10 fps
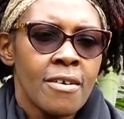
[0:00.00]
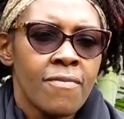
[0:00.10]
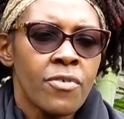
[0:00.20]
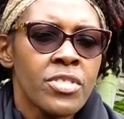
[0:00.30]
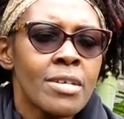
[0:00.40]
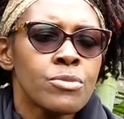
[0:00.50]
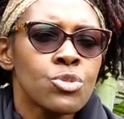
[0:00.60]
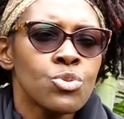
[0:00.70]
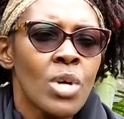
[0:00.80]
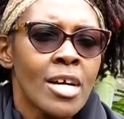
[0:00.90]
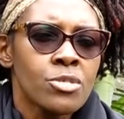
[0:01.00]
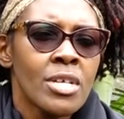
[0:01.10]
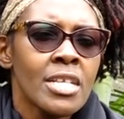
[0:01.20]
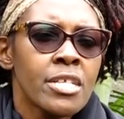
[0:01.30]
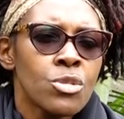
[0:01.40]
for them to
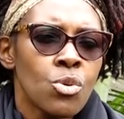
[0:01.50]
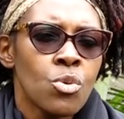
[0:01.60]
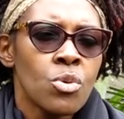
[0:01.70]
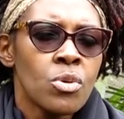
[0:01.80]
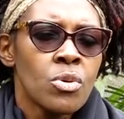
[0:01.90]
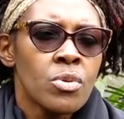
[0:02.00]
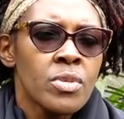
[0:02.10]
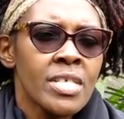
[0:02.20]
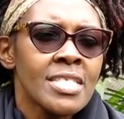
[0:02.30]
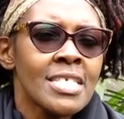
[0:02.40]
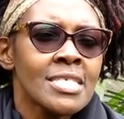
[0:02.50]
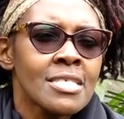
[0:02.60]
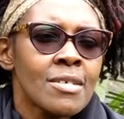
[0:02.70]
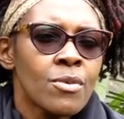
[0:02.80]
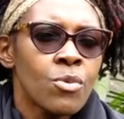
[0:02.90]
actually know that
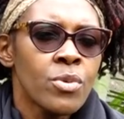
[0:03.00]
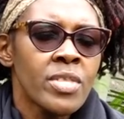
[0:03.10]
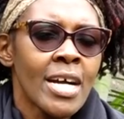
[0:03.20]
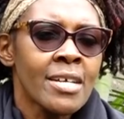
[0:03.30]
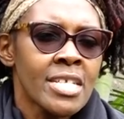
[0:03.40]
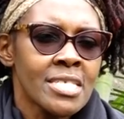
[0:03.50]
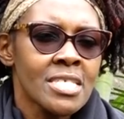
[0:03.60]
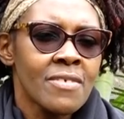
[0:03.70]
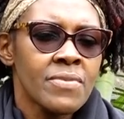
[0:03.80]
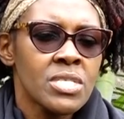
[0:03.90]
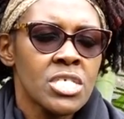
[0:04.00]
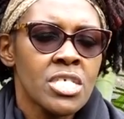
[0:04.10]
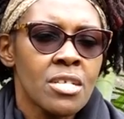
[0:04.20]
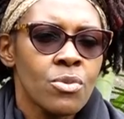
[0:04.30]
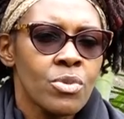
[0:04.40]
there's our greatest
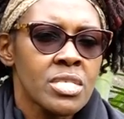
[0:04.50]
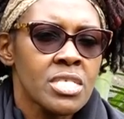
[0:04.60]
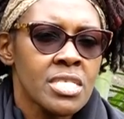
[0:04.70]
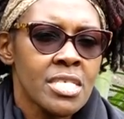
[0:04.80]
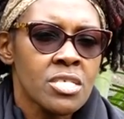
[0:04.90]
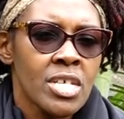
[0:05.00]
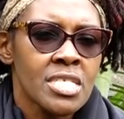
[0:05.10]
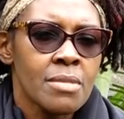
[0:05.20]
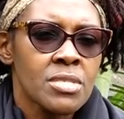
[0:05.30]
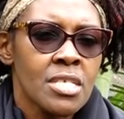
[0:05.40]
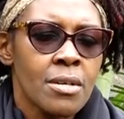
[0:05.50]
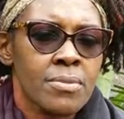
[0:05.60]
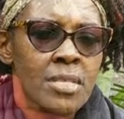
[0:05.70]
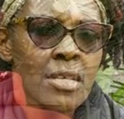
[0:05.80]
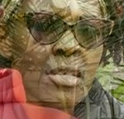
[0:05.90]
physician, who is Jesus Christ himself.